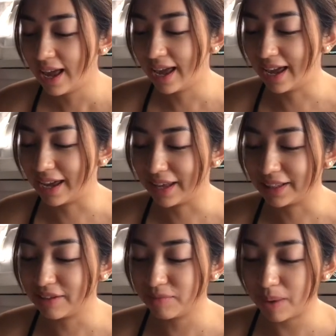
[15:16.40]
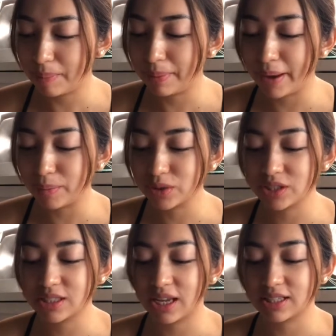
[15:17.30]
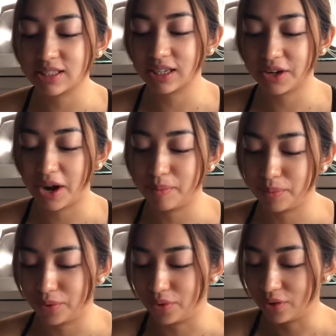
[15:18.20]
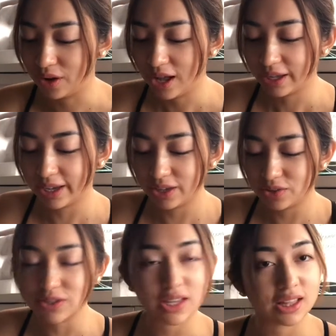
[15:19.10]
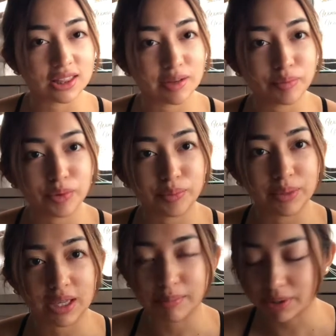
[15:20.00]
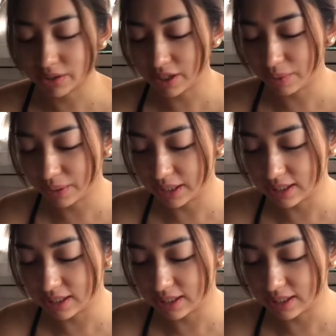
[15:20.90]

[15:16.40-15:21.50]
And if ma-apply mo siya sa Instagram mo, can you send them to me? Because I wanna